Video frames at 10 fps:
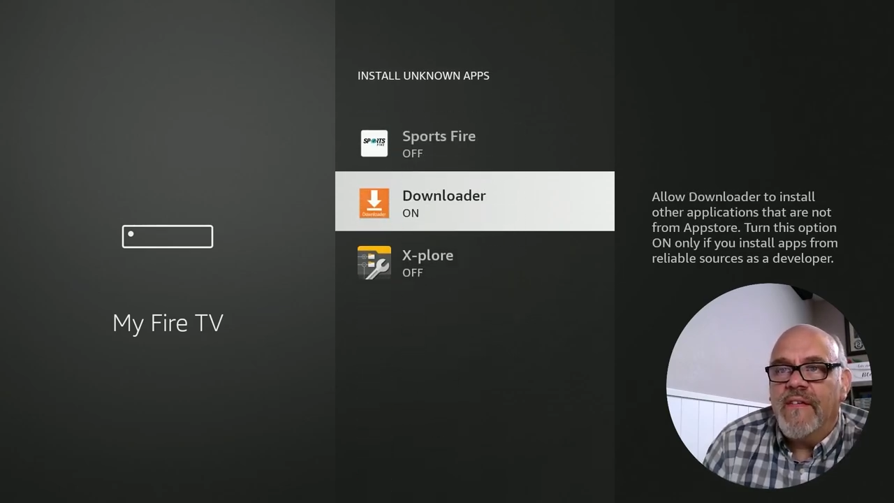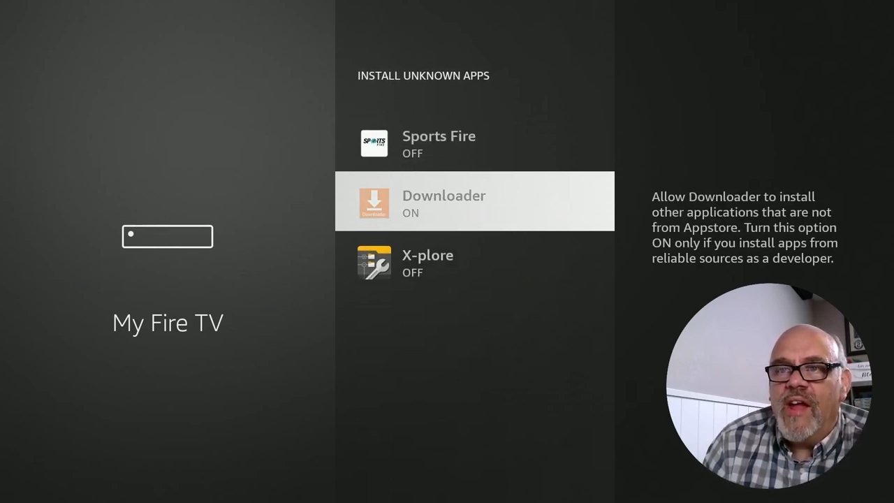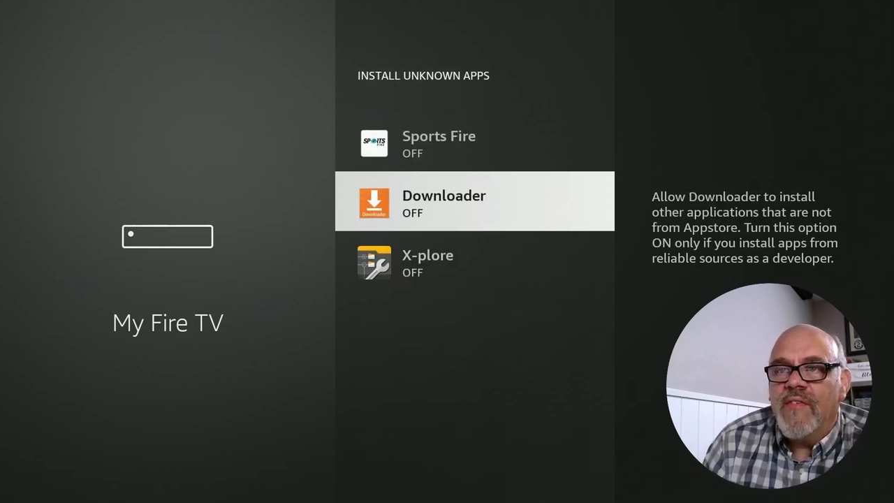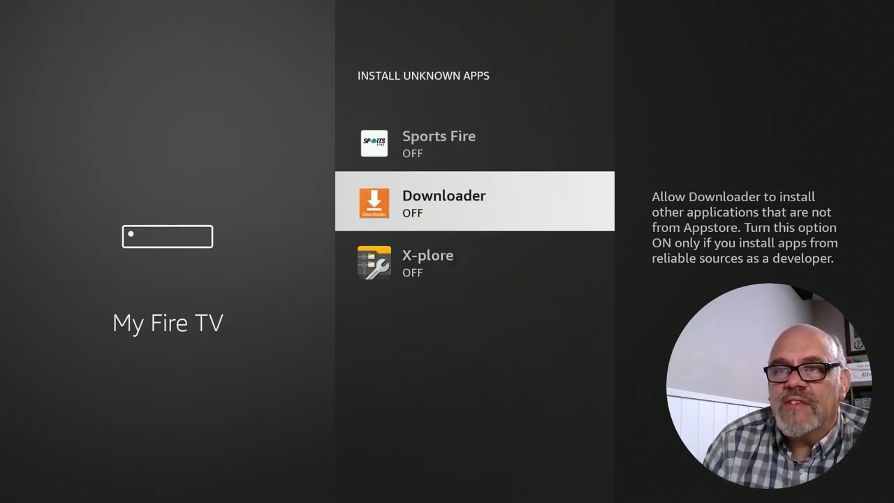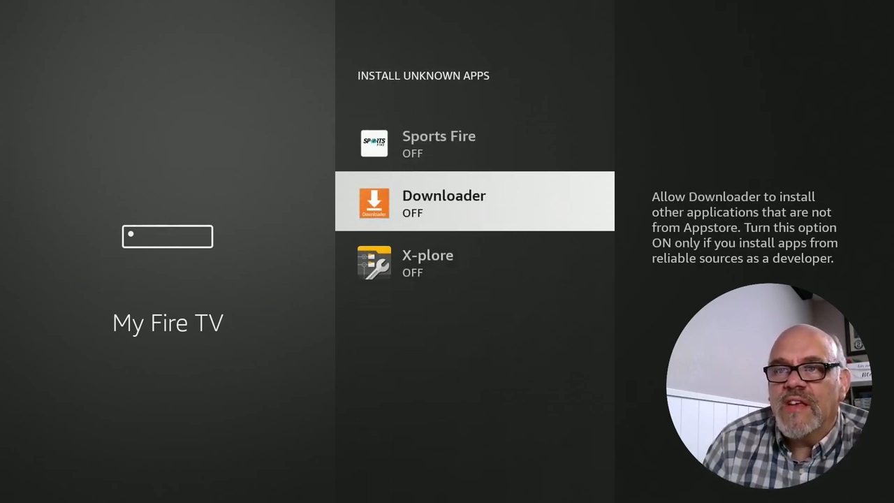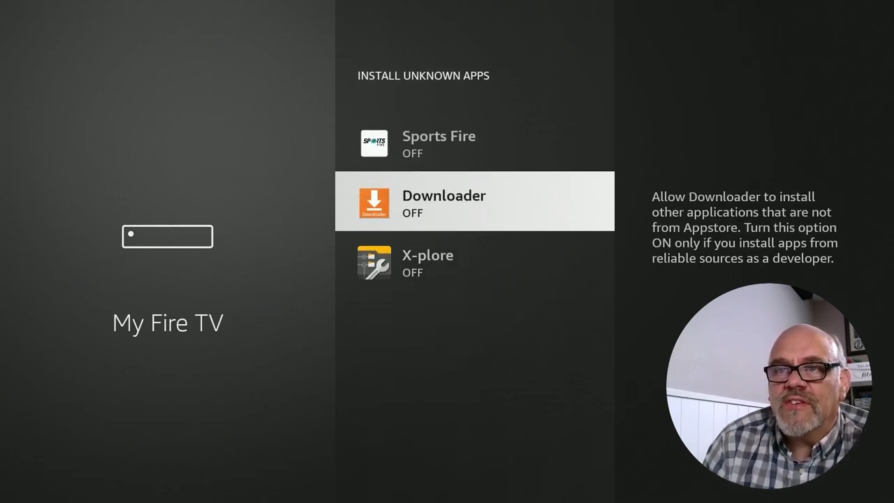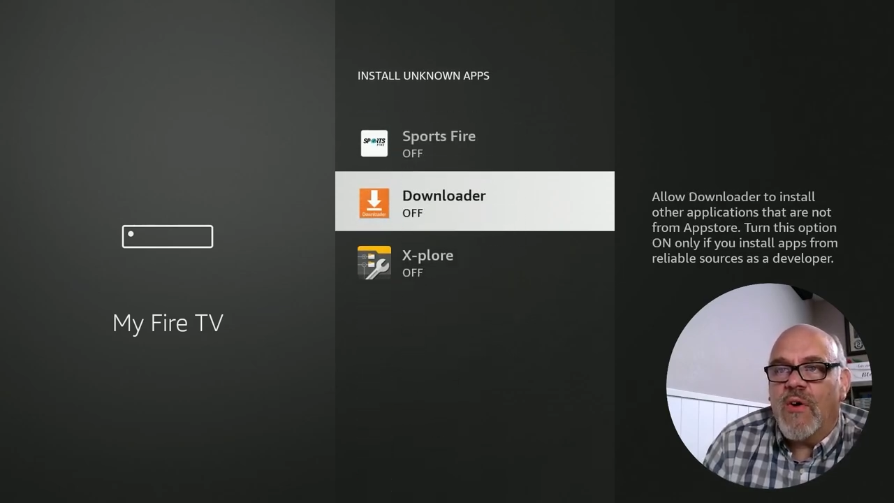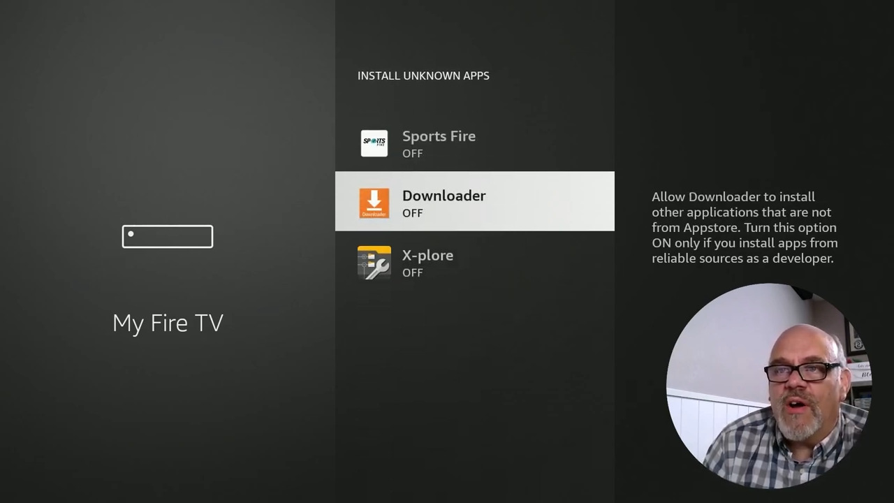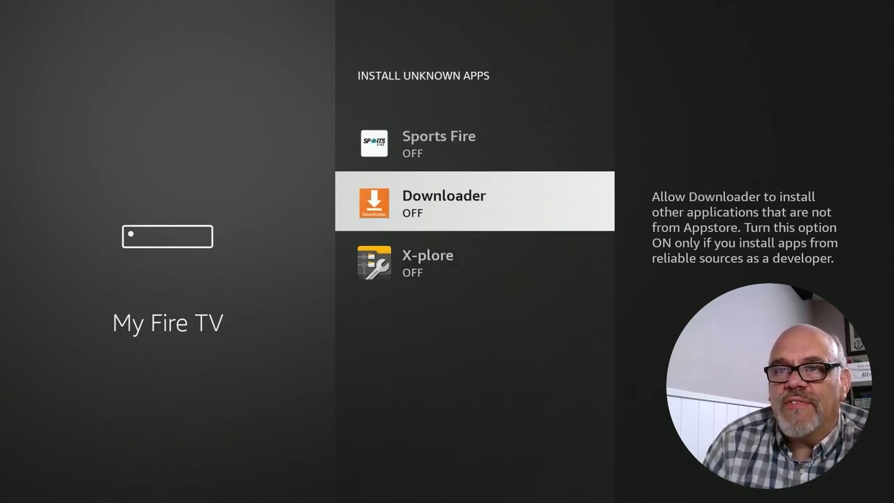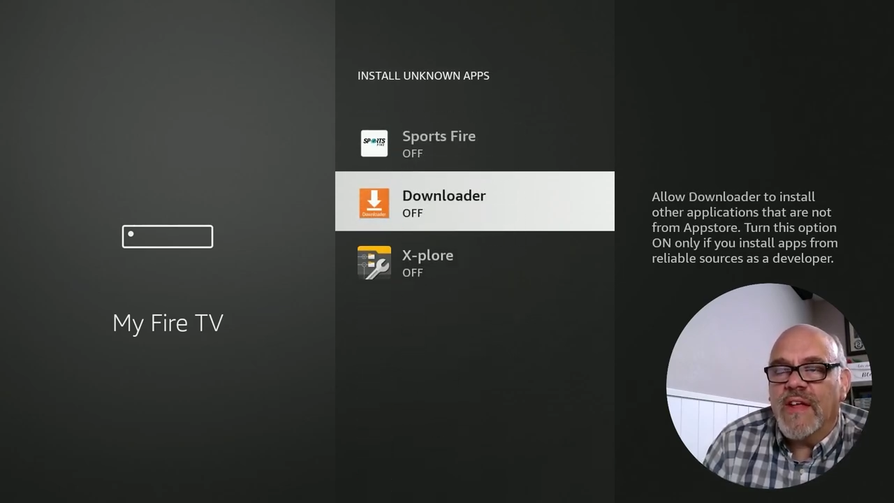If it says
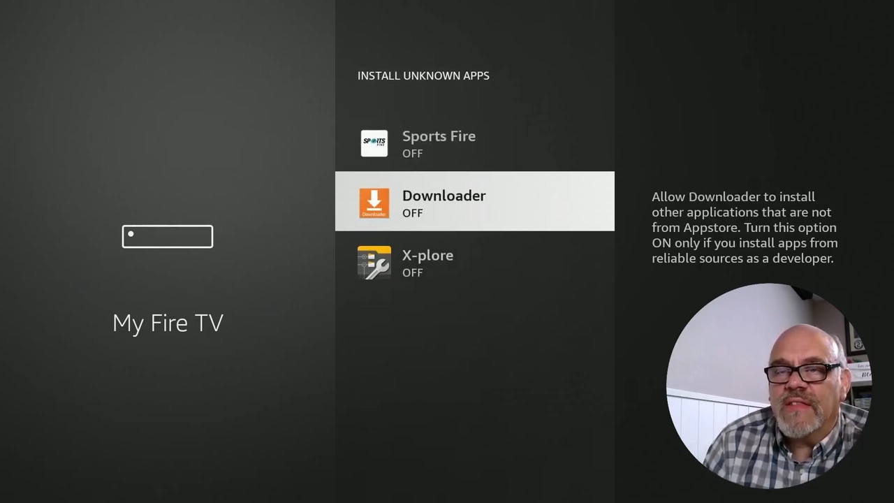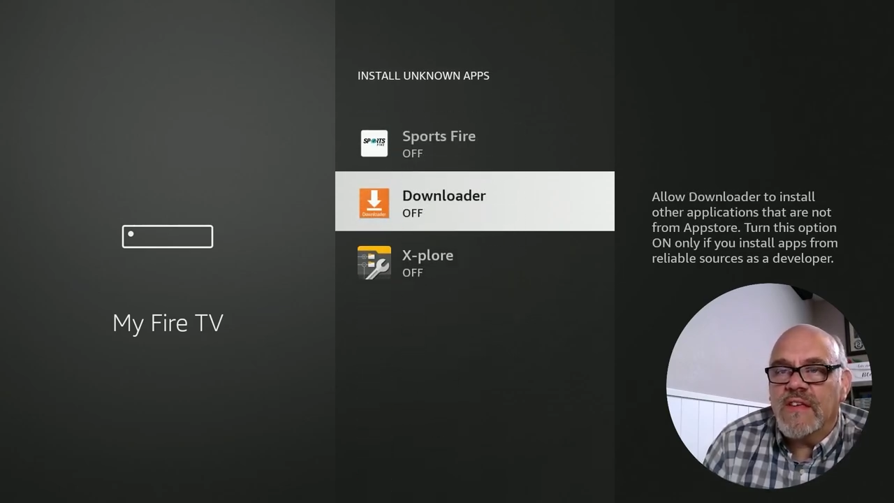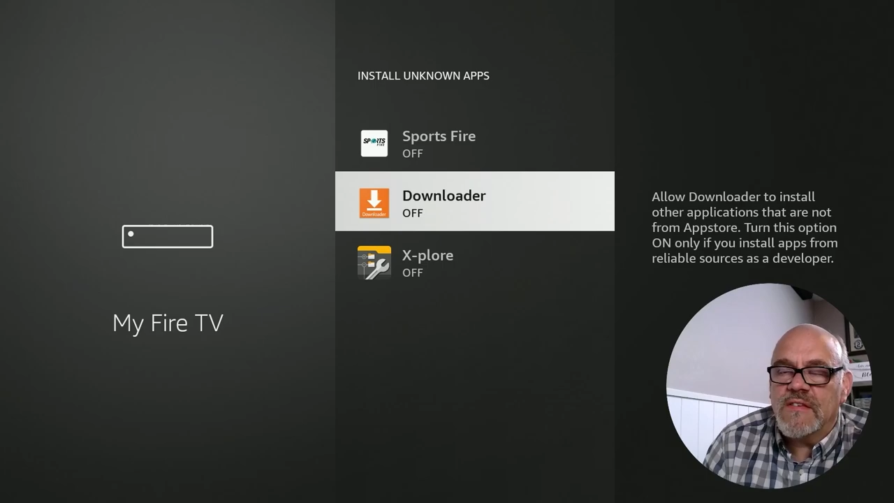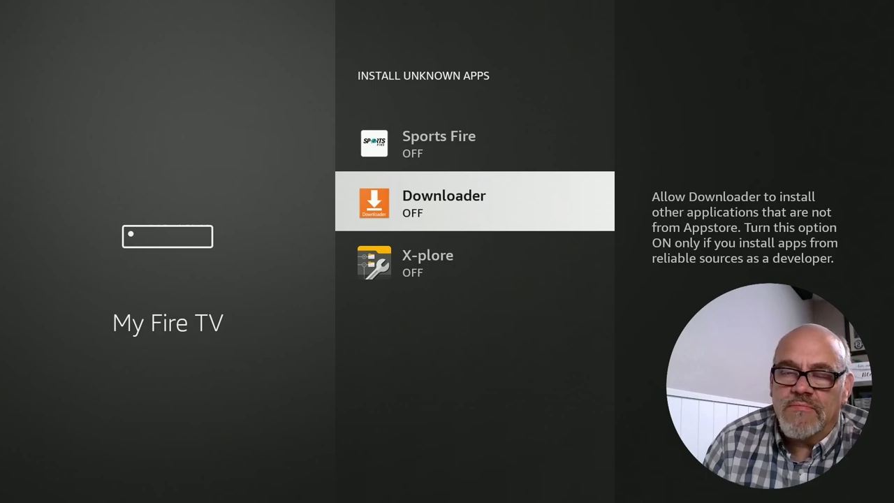off like this,